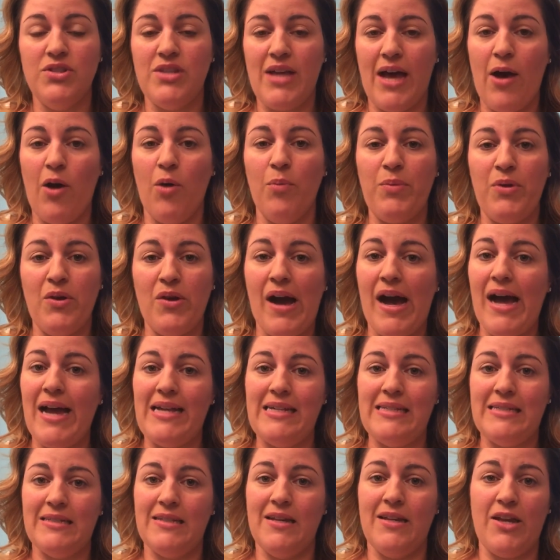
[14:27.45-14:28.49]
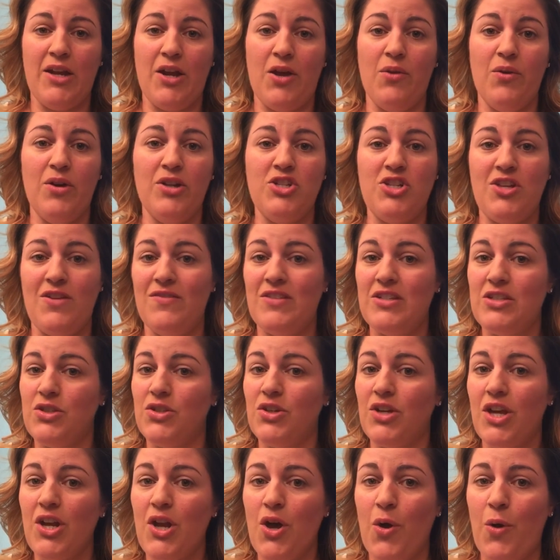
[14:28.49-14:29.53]
to help you guys, you know, achieve this
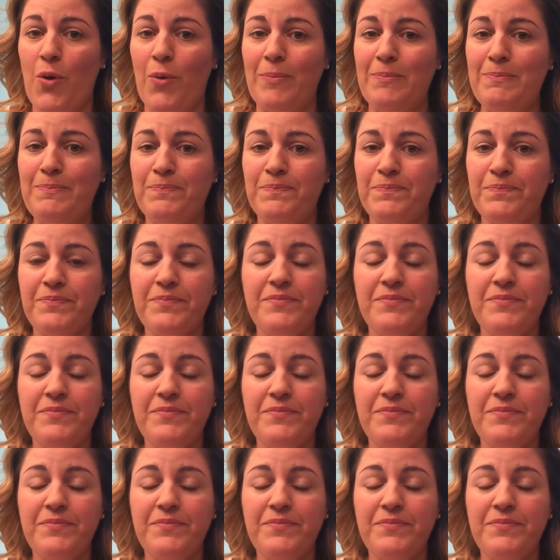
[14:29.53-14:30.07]
look at home.